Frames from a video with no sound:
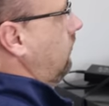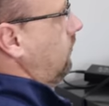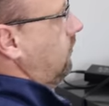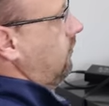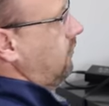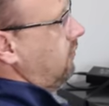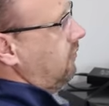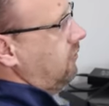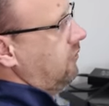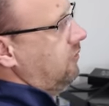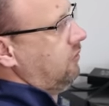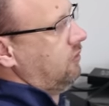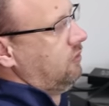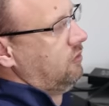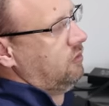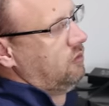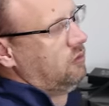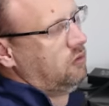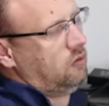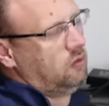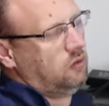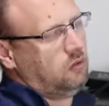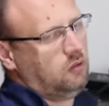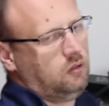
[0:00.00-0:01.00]

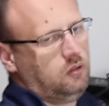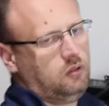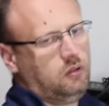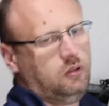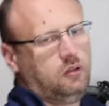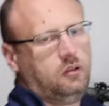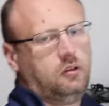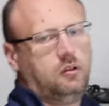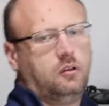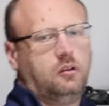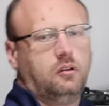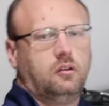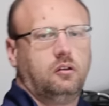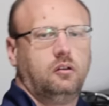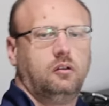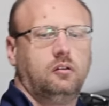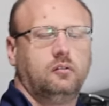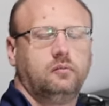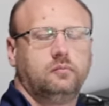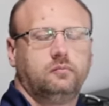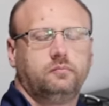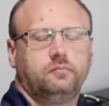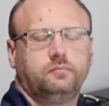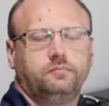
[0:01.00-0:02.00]

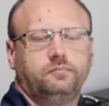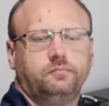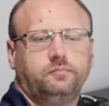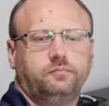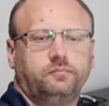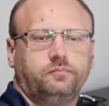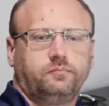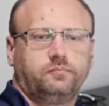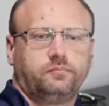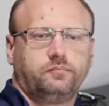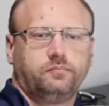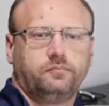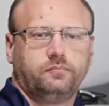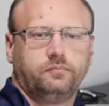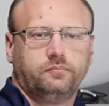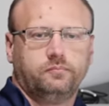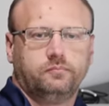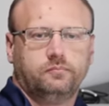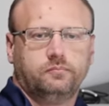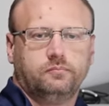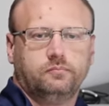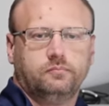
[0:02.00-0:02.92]
[no speech]